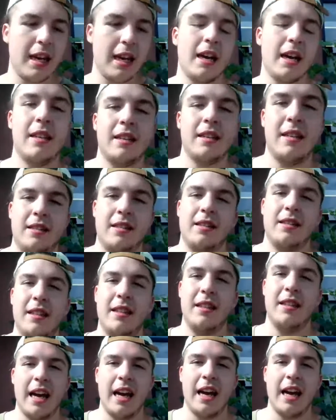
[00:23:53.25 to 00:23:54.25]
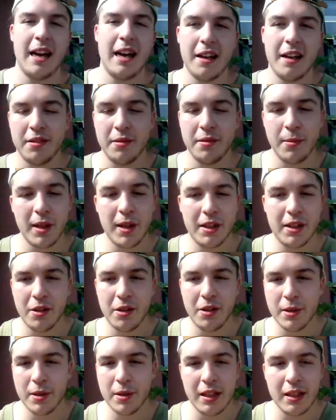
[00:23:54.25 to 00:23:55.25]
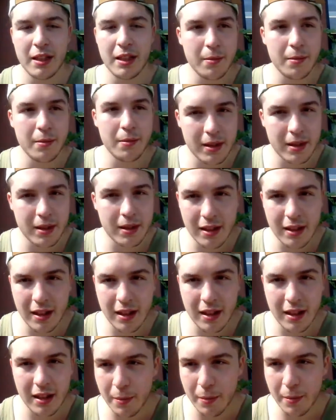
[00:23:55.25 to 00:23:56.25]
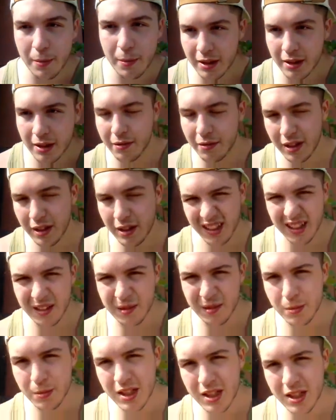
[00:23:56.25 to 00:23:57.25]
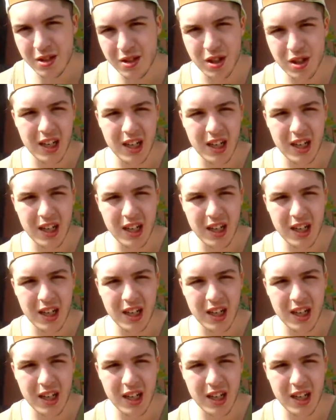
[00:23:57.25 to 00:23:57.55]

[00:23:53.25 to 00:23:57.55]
I can't handle my humid heat, but I'm all good when it comes to